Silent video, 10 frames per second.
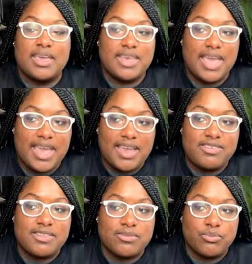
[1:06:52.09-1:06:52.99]
Case
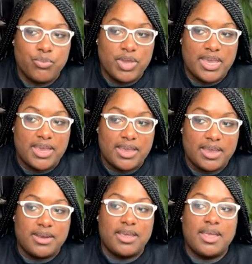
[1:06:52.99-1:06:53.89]
when